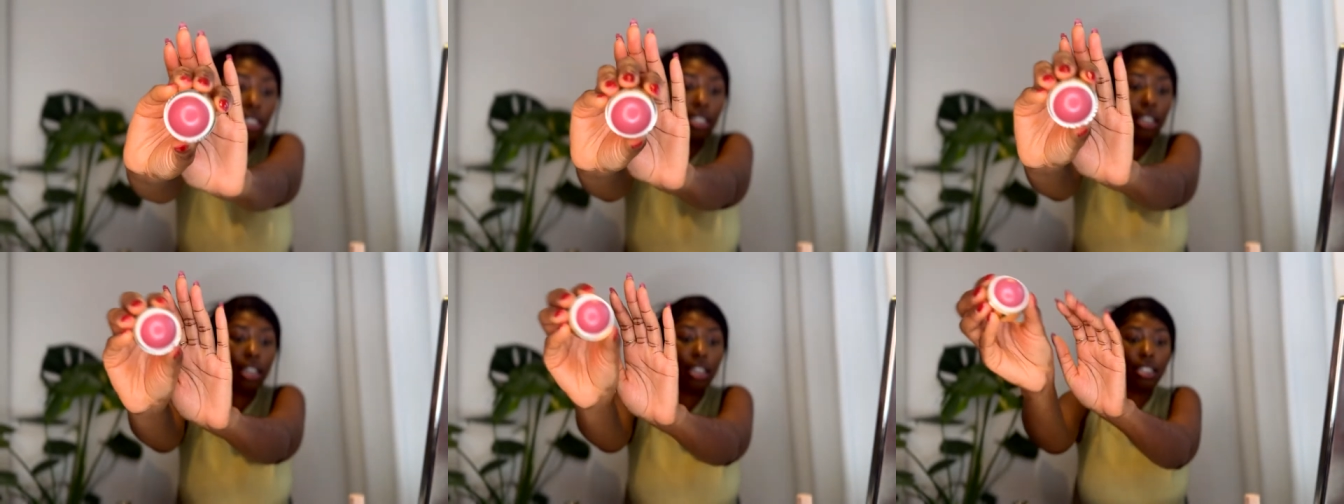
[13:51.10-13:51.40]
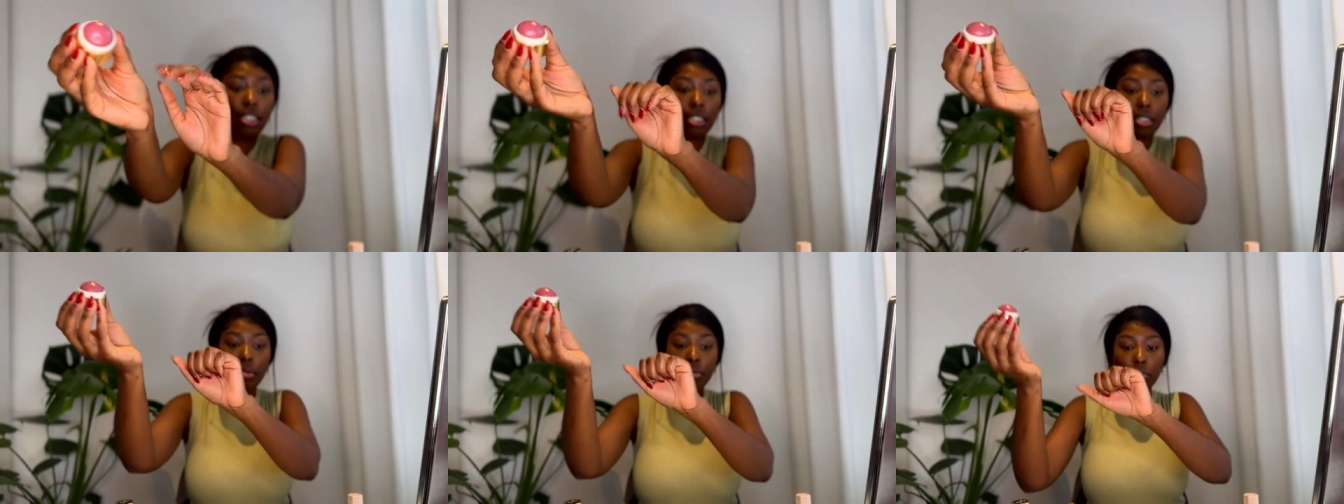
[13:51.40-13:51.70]

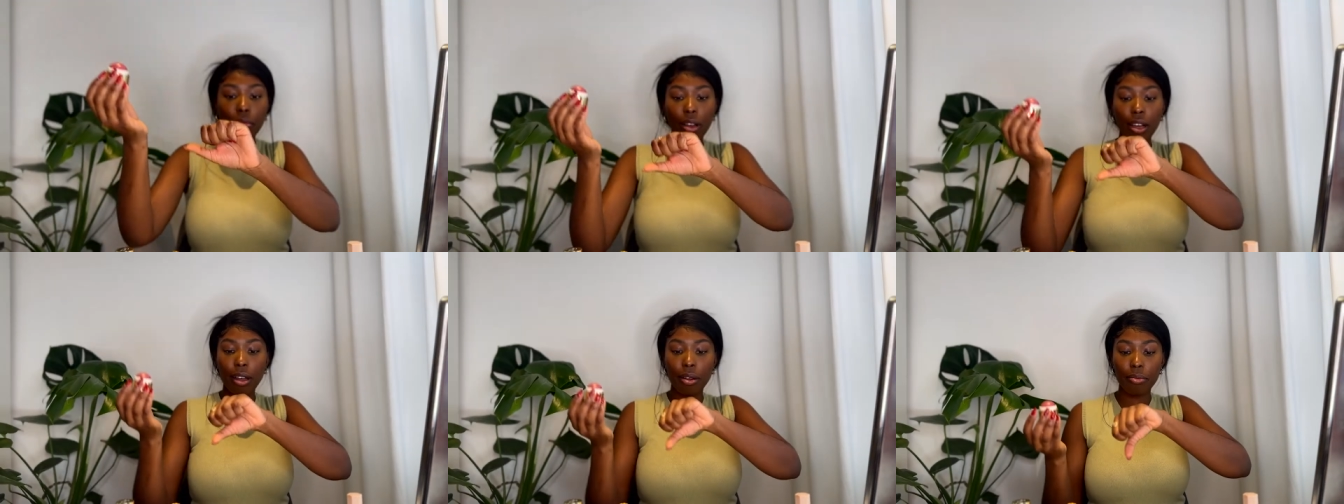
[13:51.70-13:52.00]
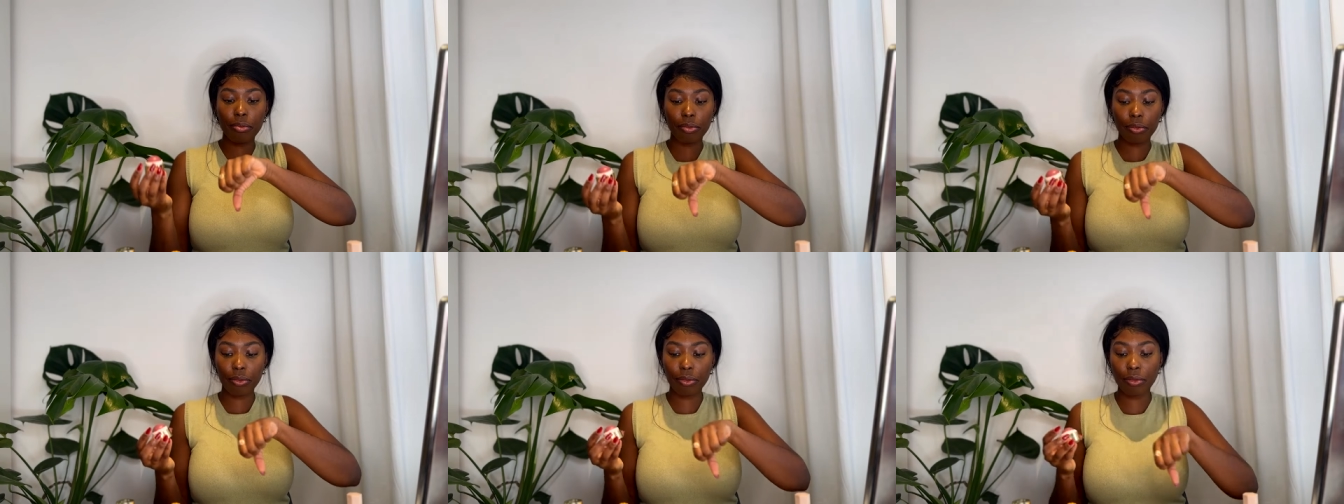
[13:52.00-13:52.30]
does.
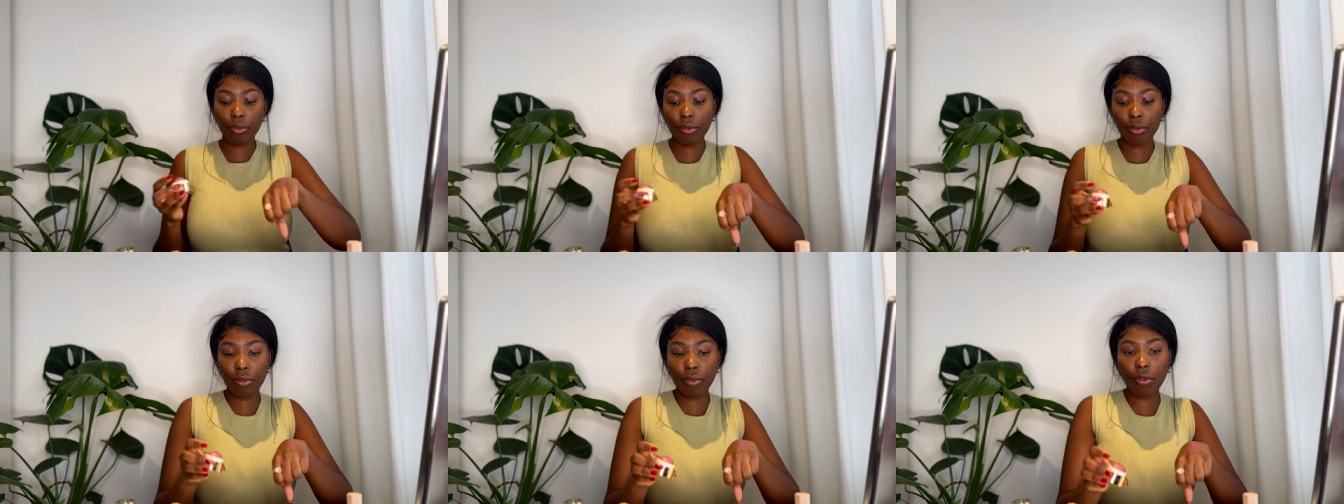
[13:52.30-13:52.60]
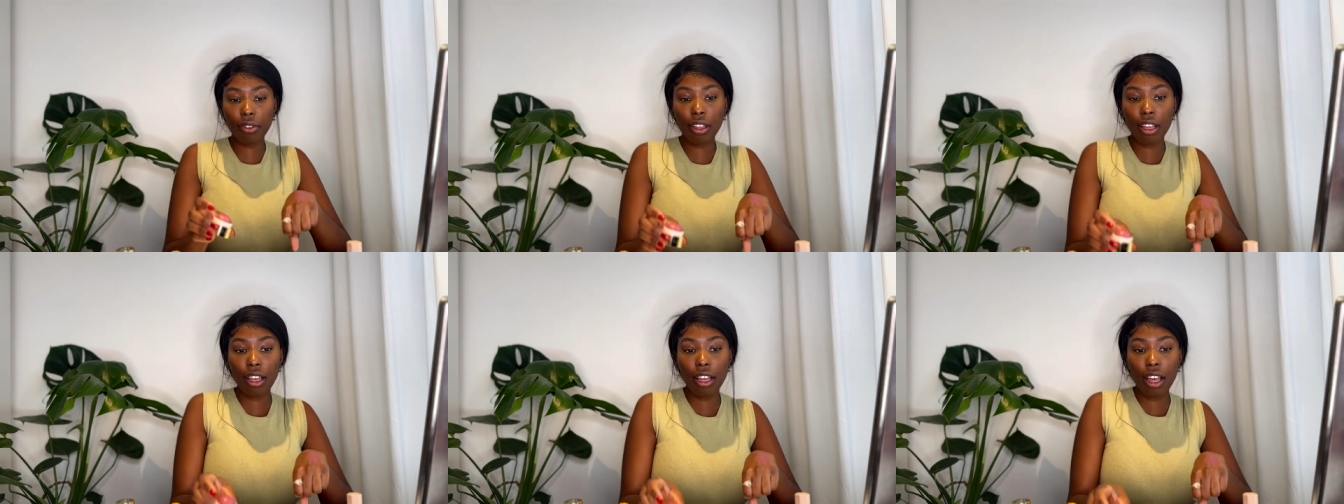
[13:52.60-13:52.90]
Bomb.
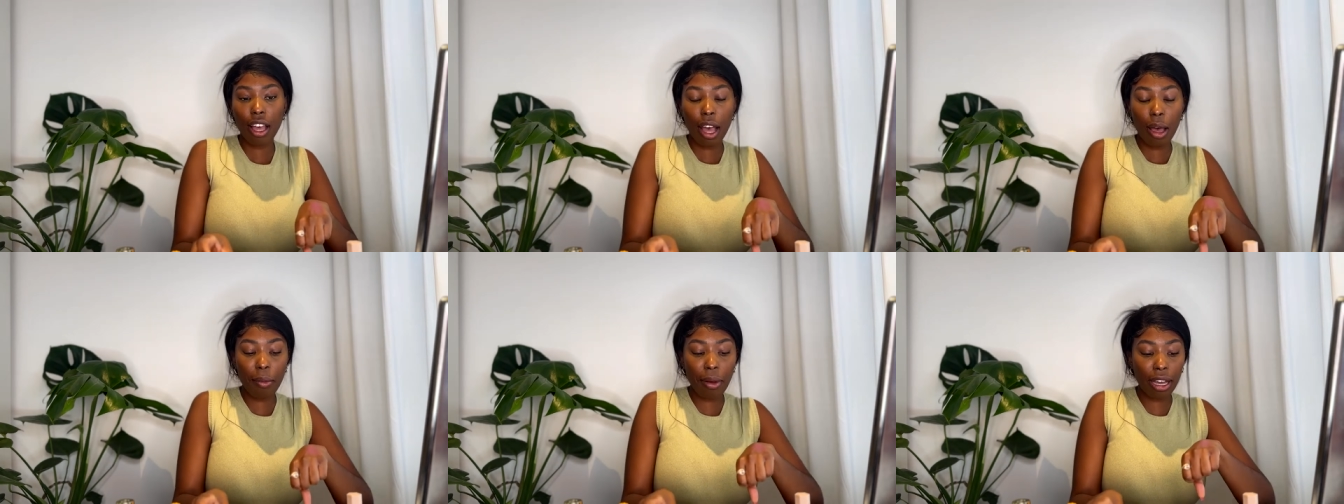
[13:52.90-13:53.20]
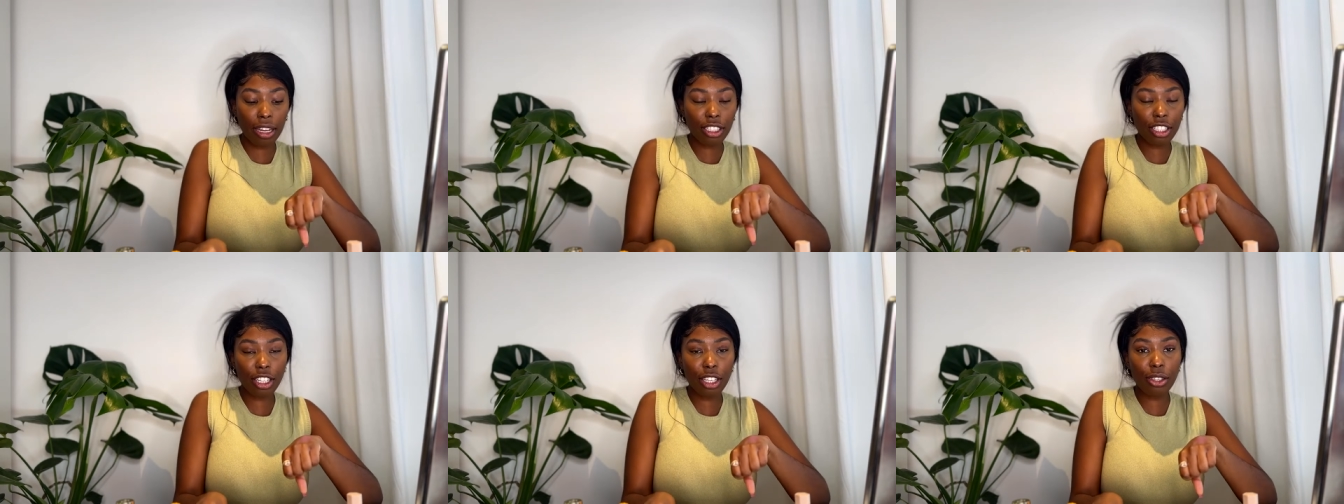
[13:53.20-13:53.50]
I'm
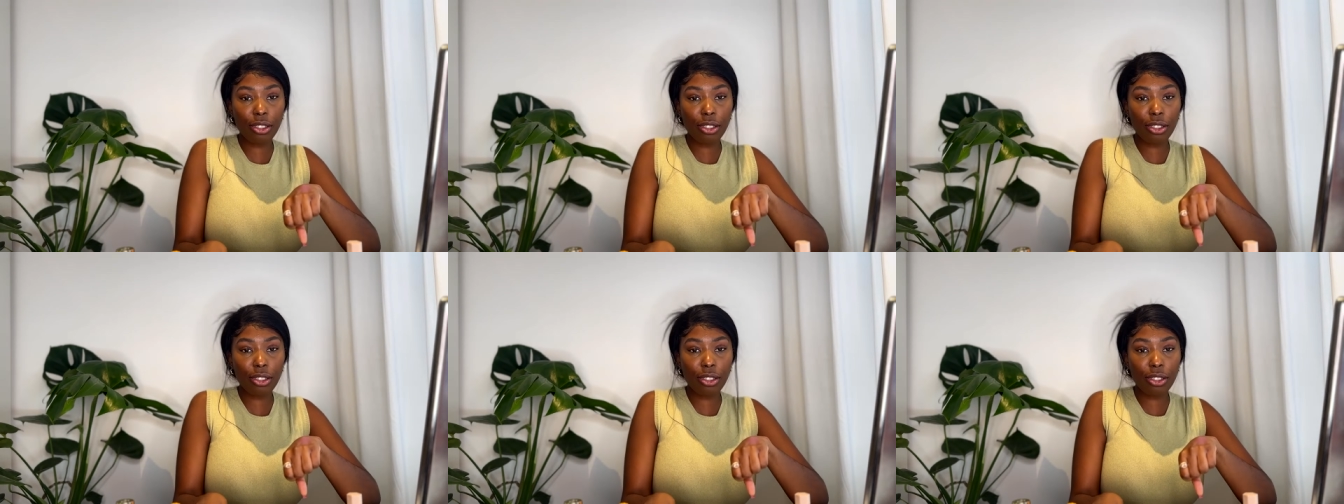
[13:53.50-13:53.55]
actually